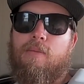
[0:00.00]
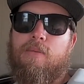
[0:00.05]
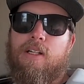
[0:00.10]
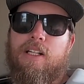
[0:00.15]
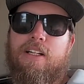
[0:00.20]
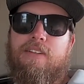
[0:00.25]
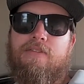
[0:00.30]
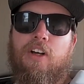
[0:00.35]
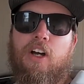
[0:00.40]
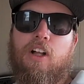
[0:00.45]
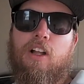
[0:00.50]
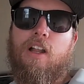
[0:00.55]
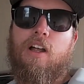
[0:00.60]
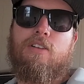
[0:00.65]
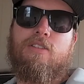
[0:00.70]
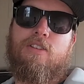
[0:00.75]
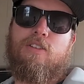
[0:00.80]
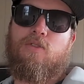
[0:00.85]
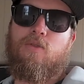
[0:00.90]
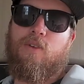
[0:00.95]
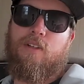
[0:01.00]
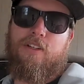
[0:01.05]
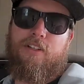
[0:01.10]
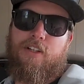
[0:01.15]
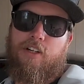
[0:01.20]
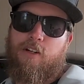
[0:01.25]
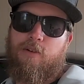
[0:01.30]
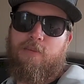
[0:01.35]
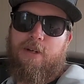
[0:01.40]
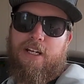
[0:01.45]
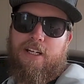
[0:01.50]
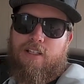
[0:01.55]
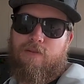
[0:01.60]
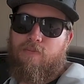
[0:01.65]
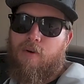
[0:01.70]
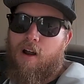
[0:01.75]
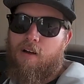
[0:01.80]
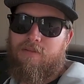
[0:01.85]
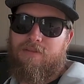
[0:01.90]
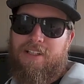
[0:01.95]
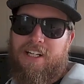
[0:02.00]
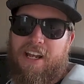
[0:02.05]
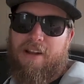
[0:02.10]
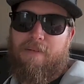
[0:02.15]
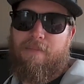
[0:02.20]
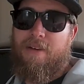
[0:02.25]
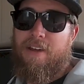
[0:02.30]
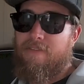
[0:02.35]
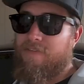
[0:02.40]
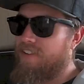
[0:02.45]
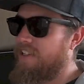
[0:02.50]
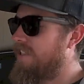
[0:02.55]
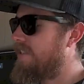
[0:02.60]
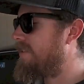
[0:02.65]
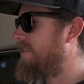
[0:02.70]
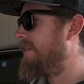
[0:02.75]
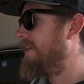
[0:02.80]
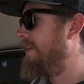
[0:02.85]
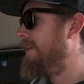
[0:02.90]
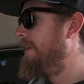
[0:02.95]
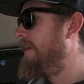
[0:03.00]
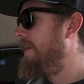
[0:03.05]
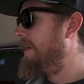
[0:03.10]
I believe the closest one to me is probably in Memphis,